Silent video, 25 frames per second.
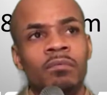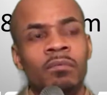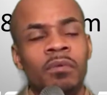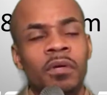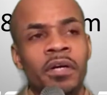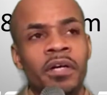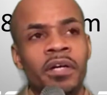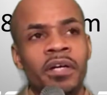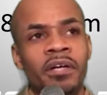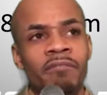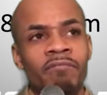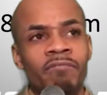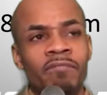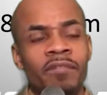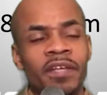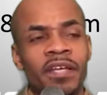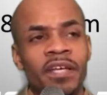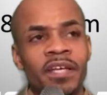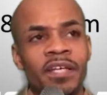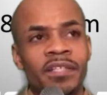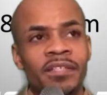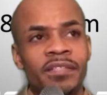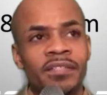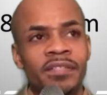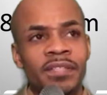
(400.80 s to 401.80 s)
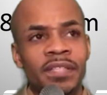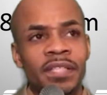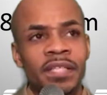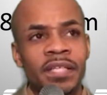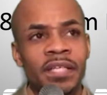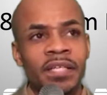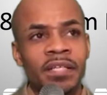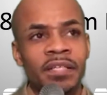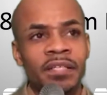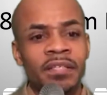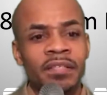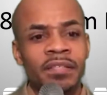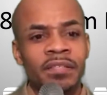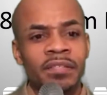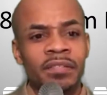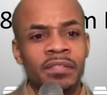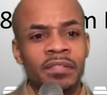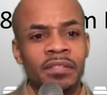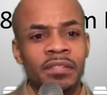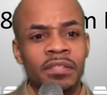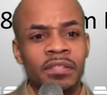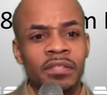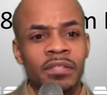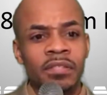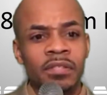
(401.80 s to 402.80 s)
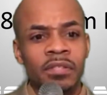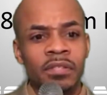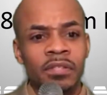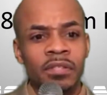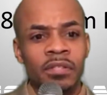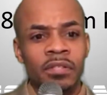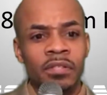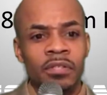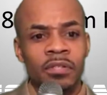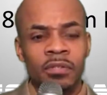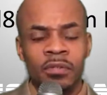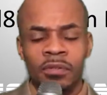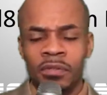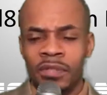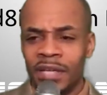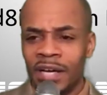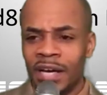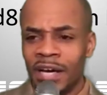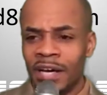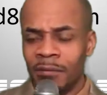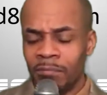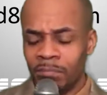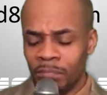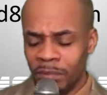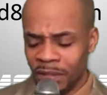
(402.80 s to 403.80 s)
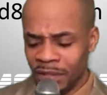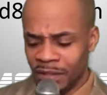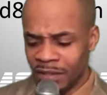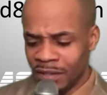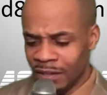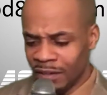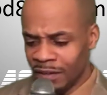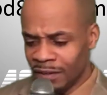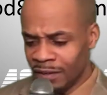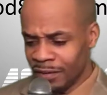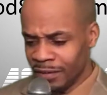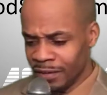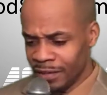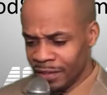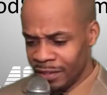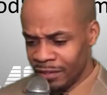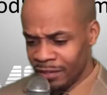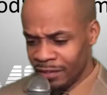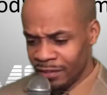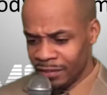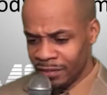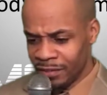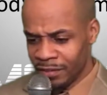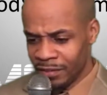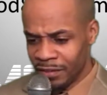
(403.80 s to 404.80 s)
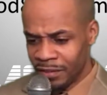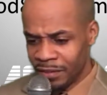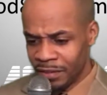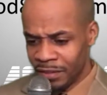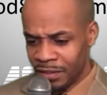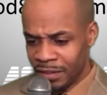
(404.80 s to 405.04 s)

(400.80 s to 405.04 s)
One of these things do not belong here.